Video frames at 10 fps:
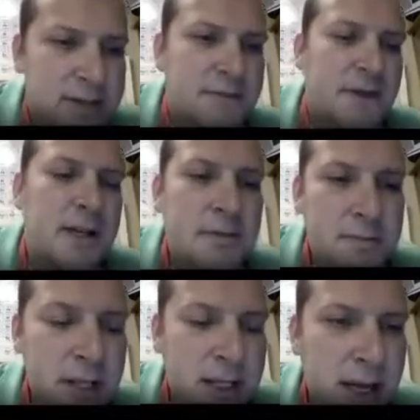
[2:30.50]
of this video,
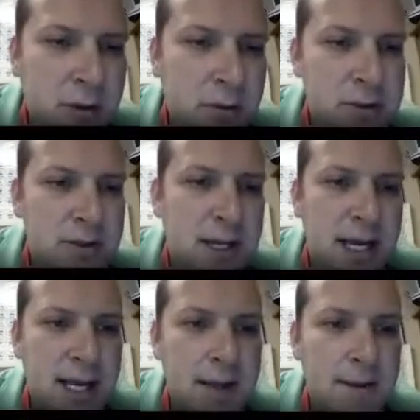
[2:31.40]
but how old do you think I
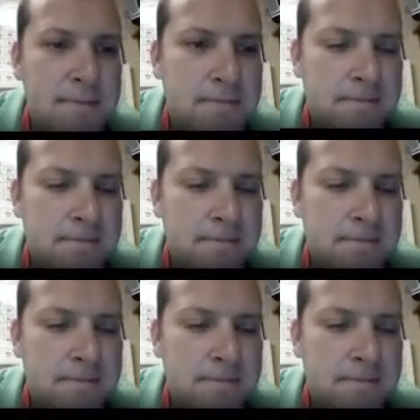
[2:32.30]
am?